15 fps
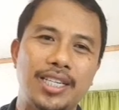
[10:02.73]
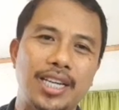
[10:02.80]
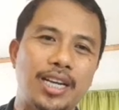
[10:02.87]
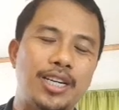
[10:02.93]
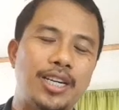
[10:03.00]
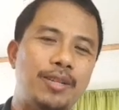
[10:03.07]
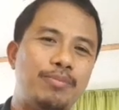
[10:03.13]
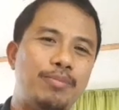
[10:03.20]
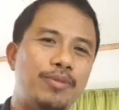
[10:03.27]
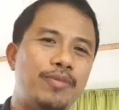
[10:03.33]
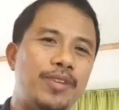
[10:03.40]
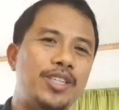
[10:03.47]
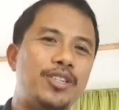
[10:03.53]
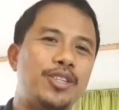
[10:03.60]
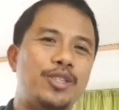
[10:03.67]
general
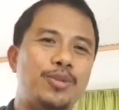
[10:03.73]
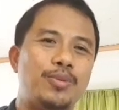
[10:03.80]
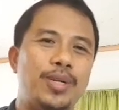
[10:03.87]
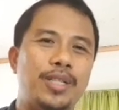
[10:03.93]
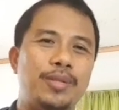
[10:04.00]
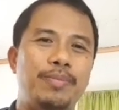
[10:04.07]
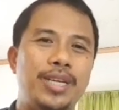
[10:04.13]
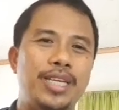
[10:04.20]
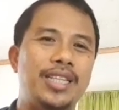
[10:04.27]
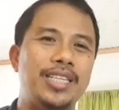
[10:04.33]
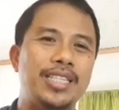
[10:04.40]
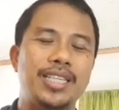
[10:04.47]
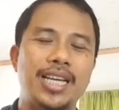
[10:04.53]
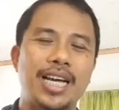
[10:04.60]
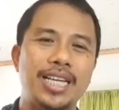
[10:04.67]
provisions will be
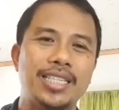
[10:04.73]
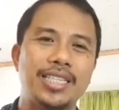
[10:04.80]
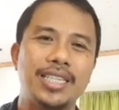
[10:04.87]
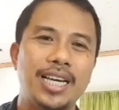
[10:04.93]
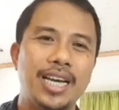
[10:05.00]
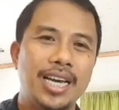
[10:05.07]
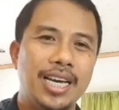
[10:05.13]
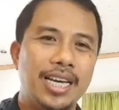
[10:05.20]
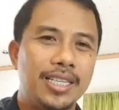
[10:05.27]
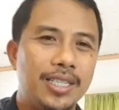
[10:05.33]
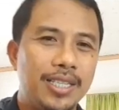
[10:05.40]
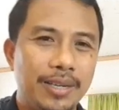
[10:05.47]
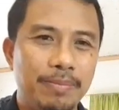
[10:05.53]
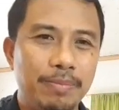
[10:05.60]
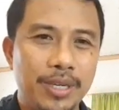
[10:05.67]
discussed
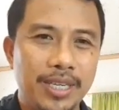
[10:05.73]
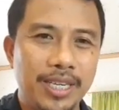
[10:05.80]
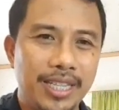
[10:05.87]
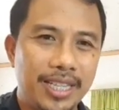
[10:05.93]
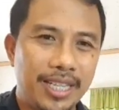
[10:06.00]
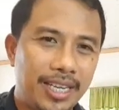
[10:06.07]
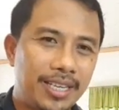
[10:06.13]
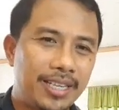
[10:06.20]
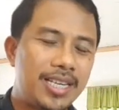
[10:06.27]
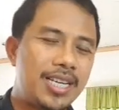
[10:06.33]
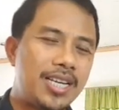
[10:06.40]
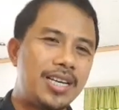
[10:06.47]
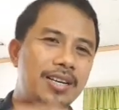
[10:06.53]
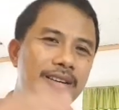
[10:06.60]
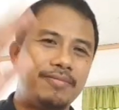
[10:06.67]
separately.
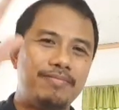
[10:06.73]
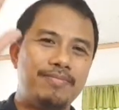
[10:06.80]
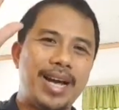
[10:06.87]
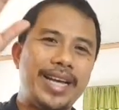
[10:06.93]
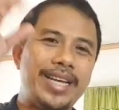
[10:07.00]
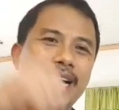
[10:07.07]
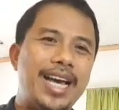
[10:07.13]
Bye,